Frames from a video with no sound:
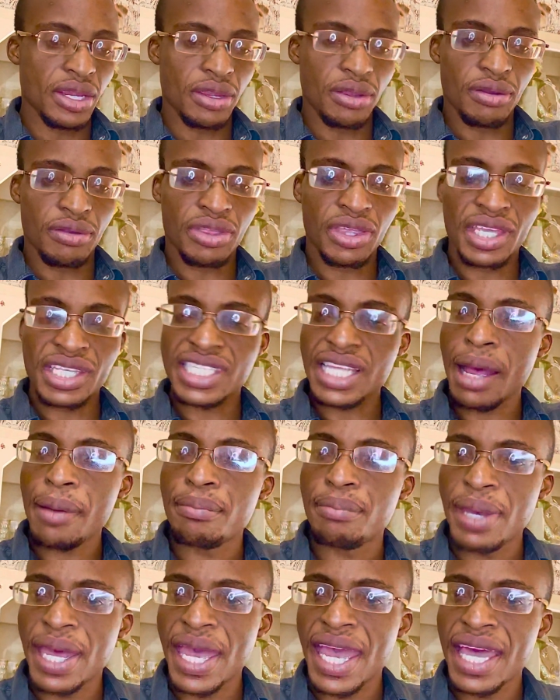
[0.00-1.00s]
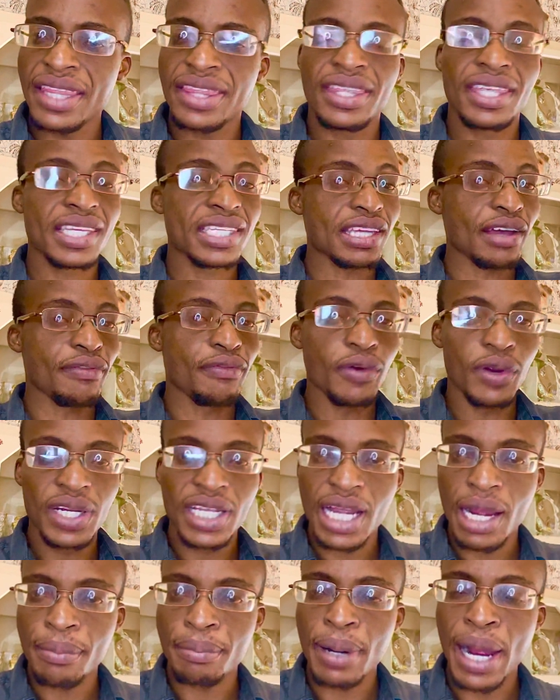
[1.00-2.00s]
things are bad things are
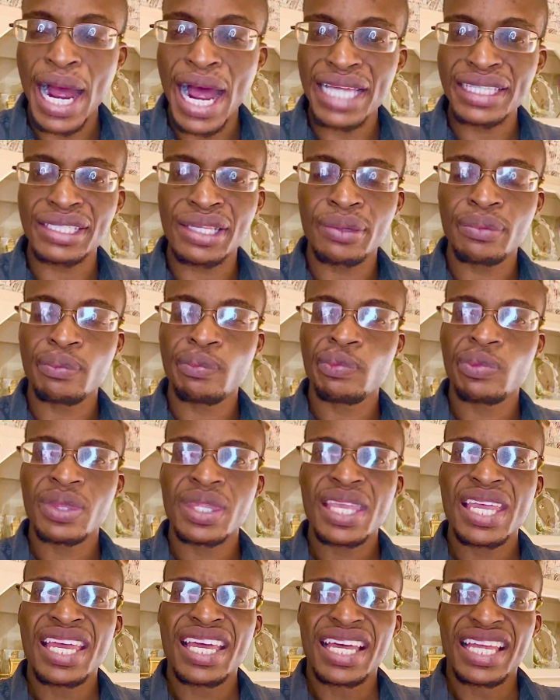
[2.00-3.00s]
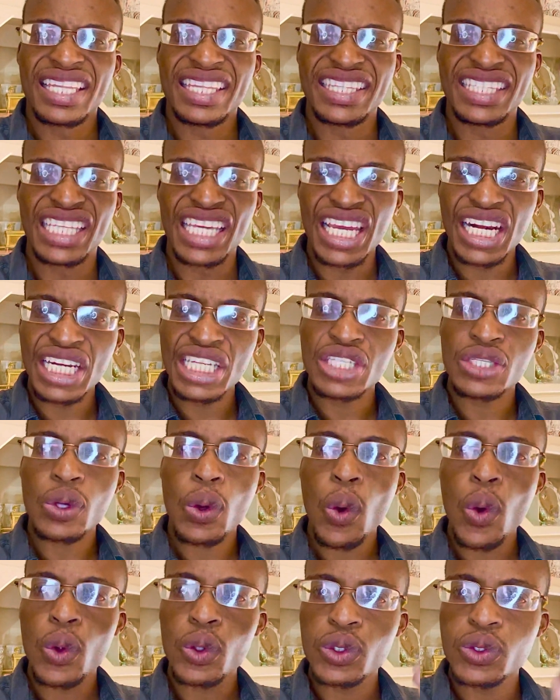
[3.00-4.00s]
falling apart there is
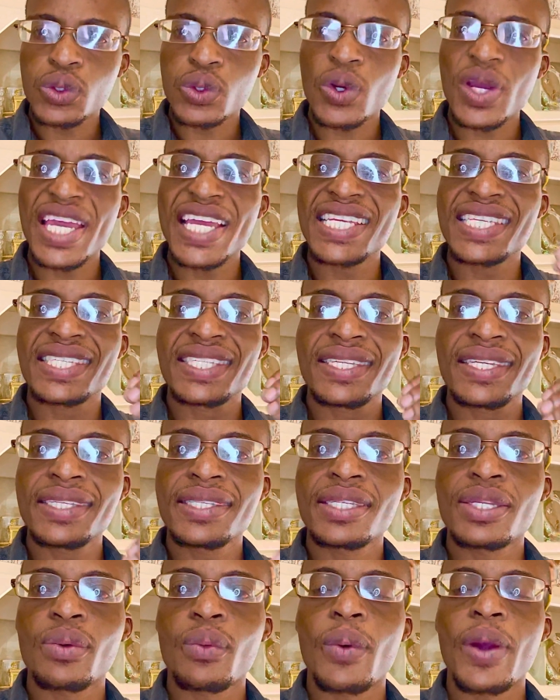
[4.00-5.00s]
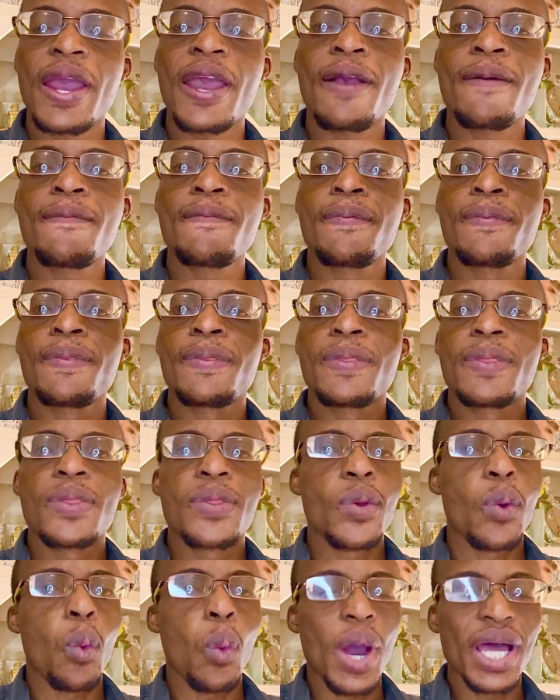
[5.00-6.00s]
also a season where
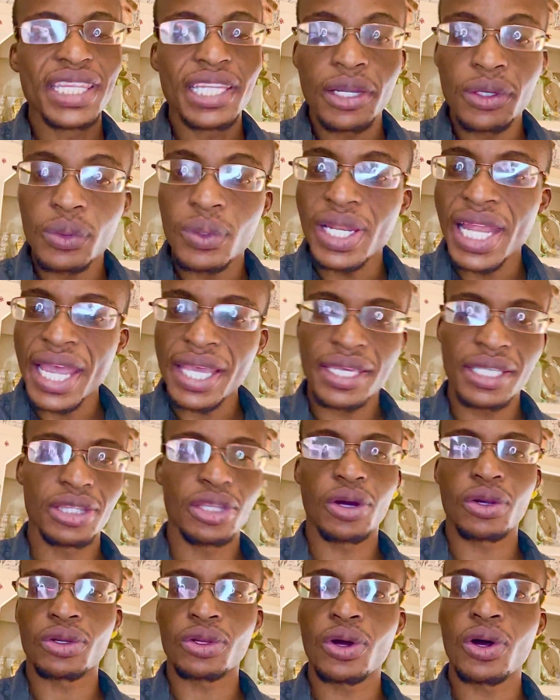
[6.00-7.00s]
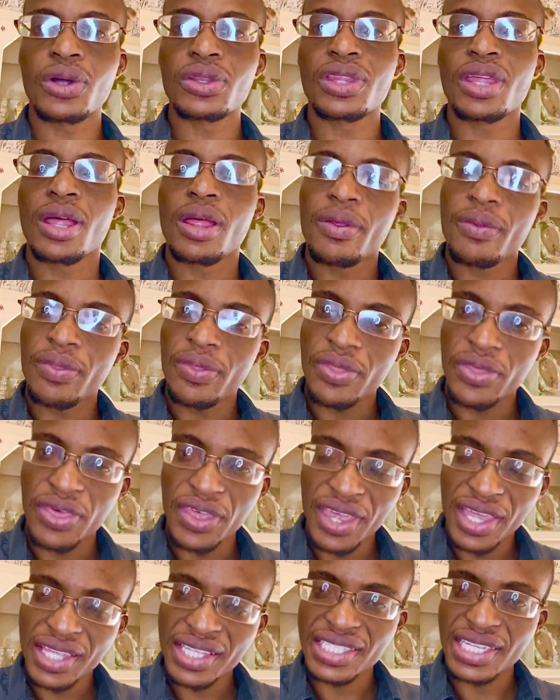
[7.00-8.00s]
whether you like it or not
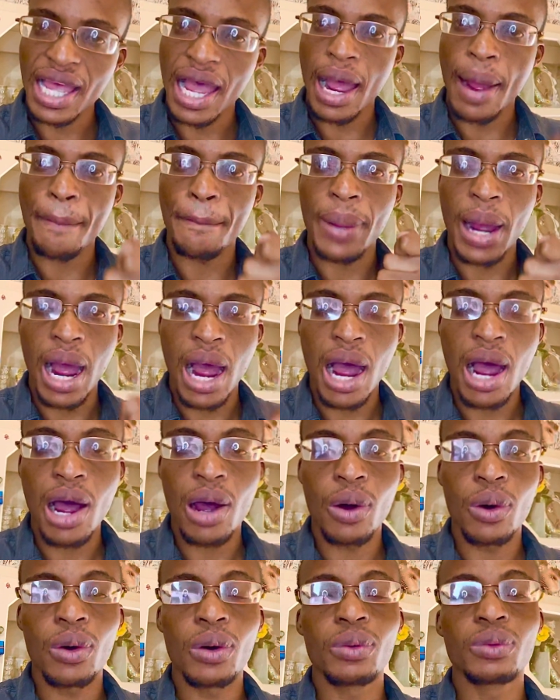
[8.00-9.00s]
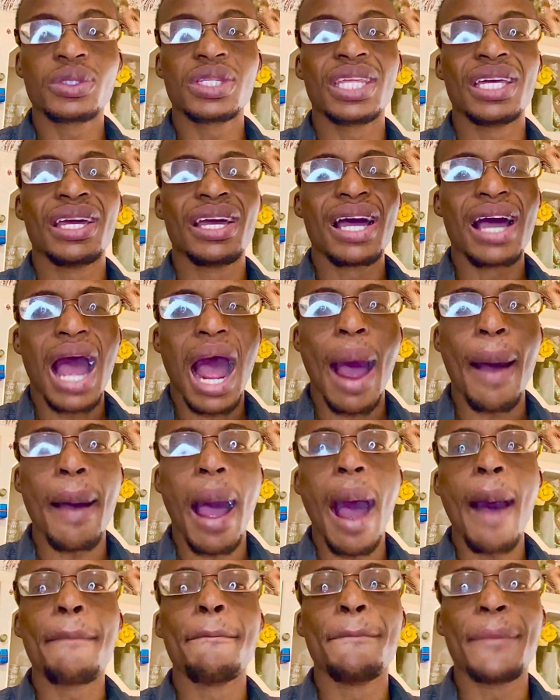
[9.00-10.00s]
things are bound
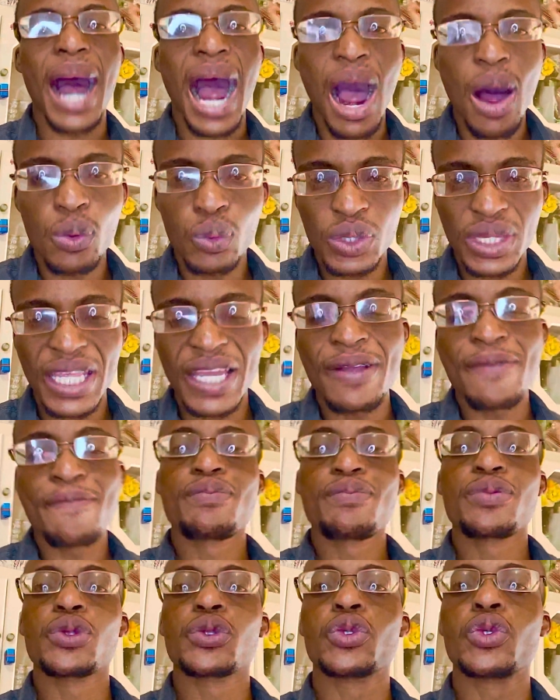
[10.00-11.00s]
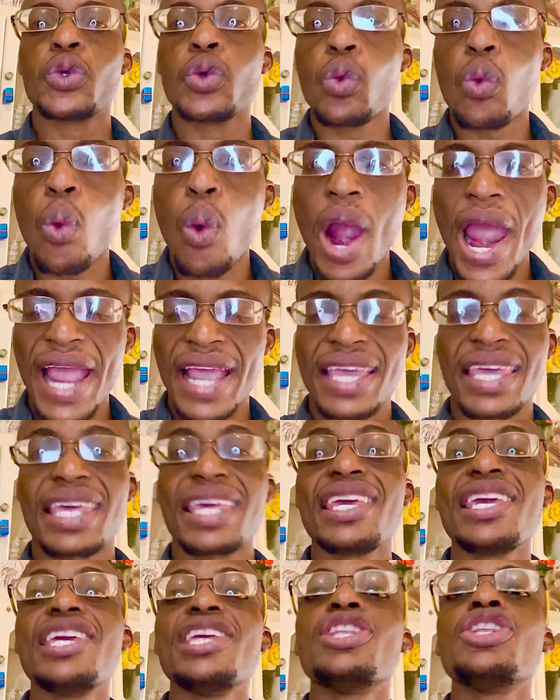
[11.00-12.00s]
are bound to work
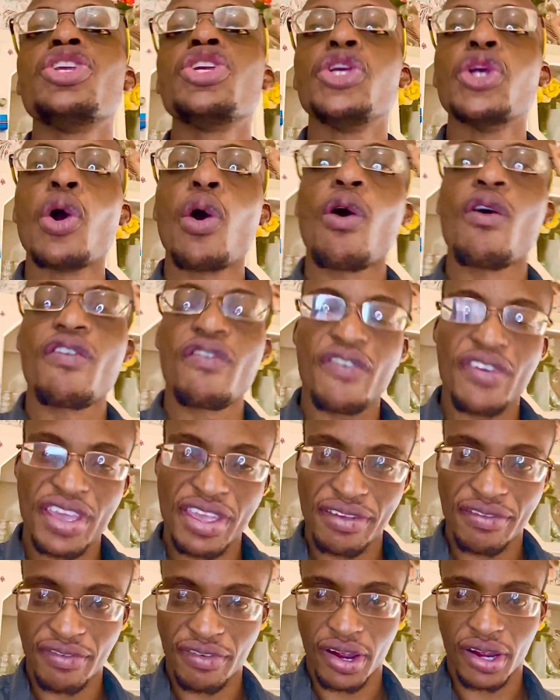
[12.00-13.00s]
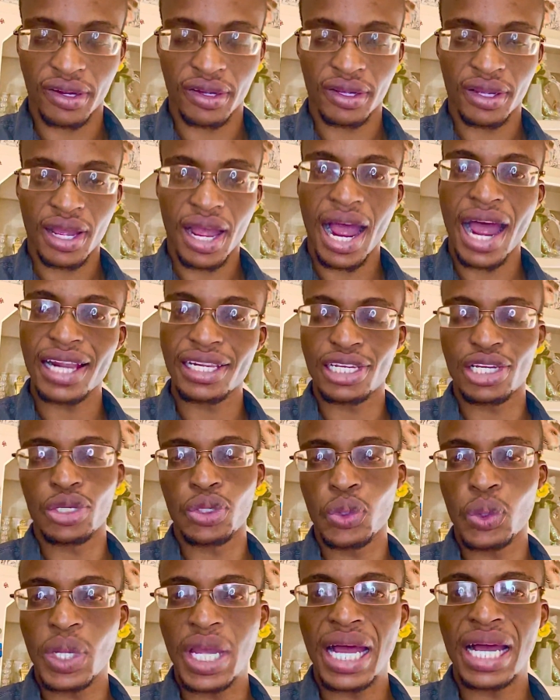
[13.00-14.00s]
in your favor
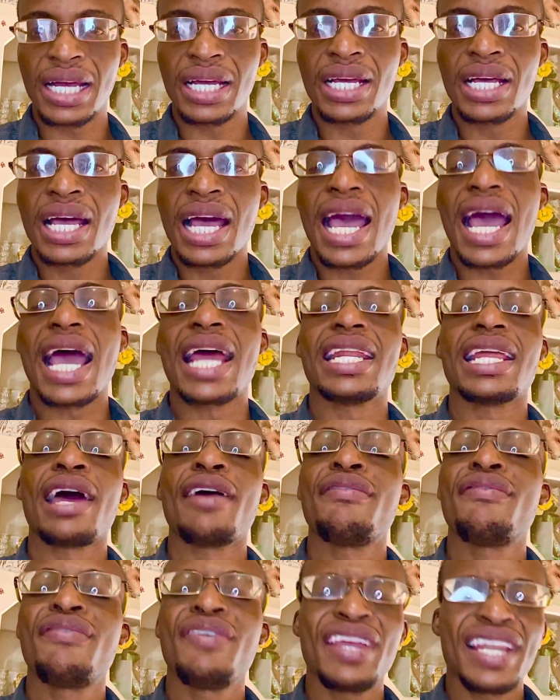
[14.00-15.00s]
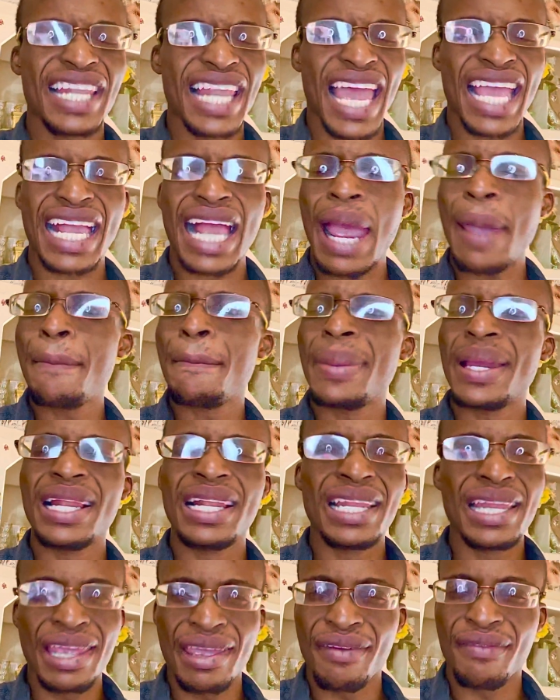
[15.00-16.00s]
Hallelujah. And I feel like I
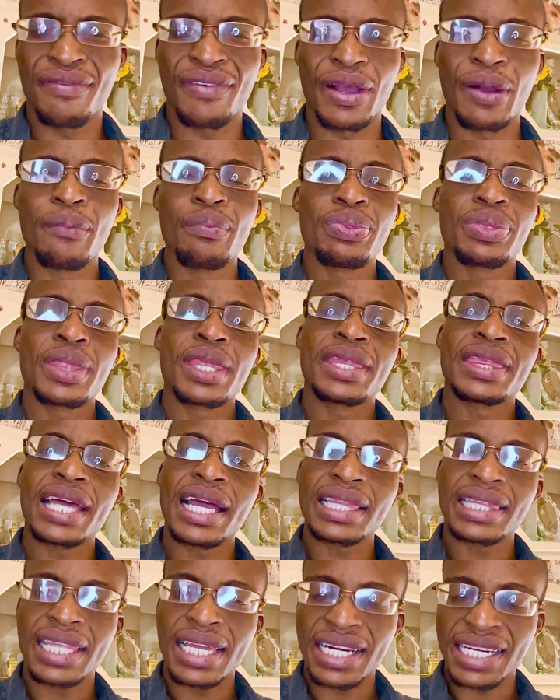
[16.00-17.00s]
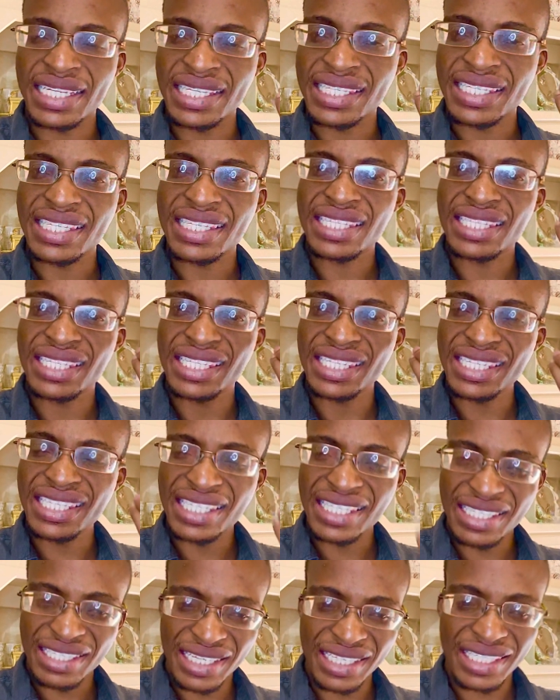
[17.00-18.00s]
believe that there is this
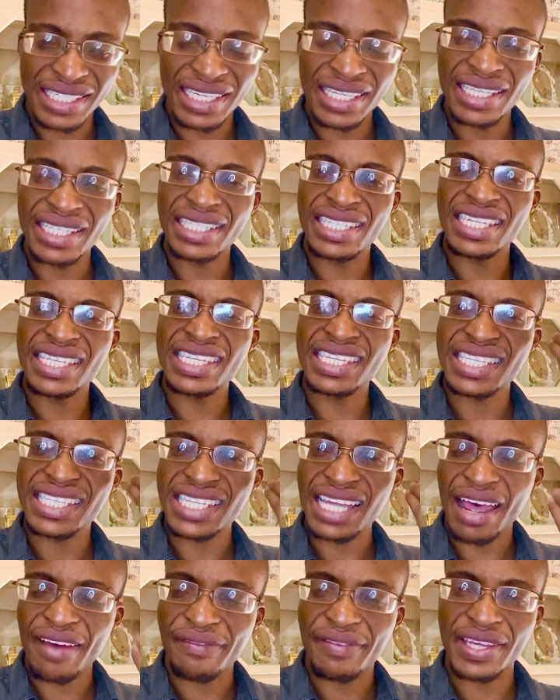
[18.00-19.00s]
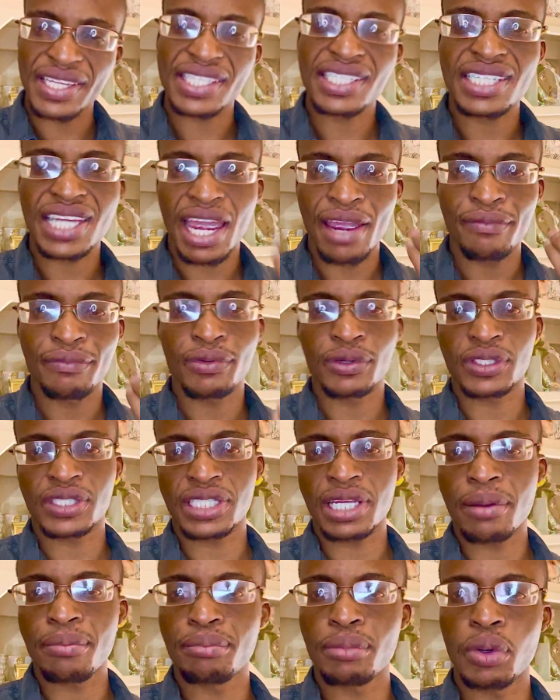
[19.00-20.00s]
season, this is our first time for
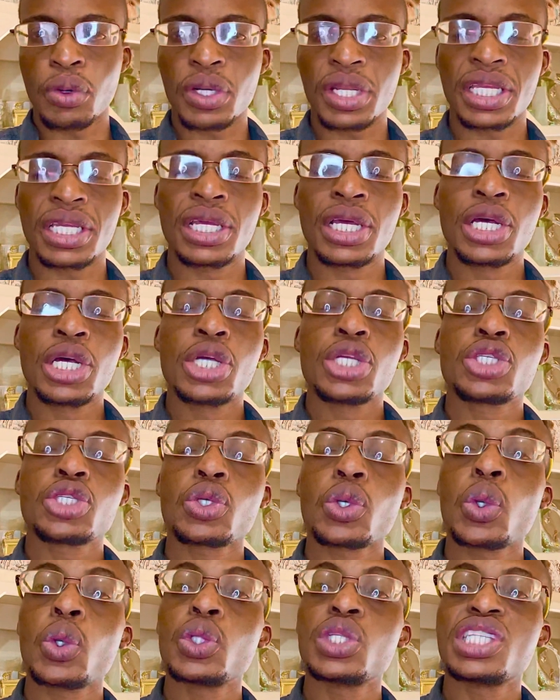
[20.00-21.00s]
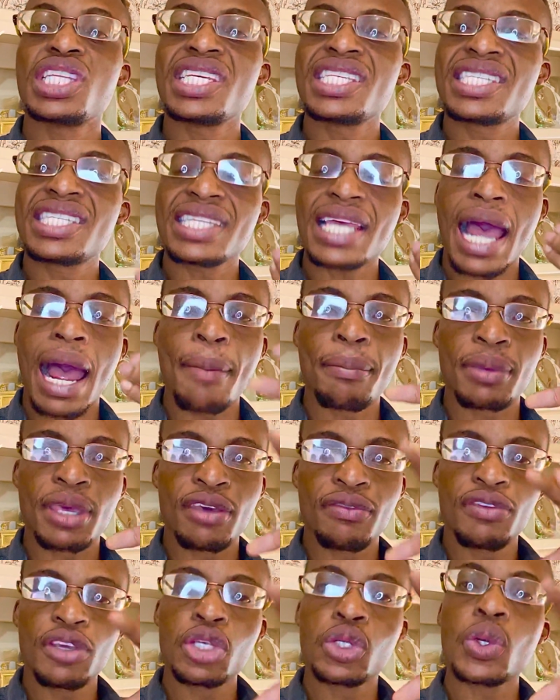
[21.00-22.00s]
somebody. So this, I'm
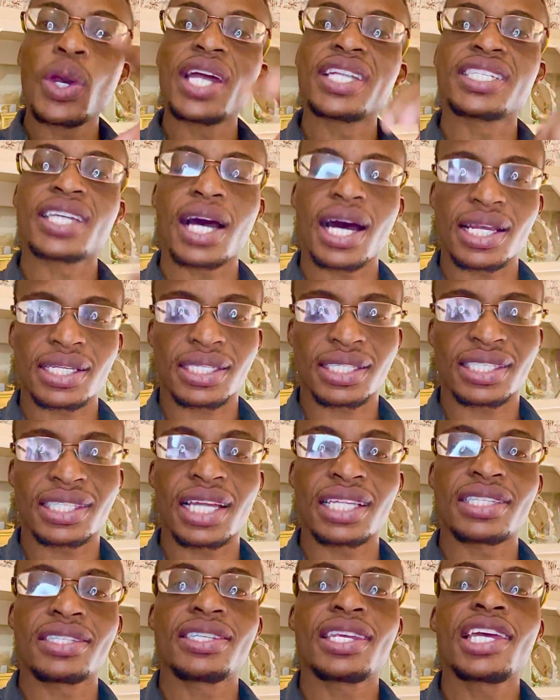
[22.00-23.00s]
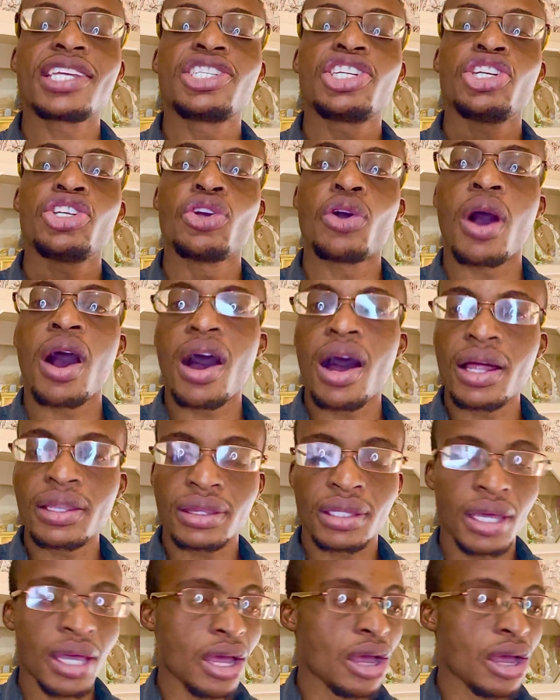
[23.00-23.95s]
giving you a task that search in your heart,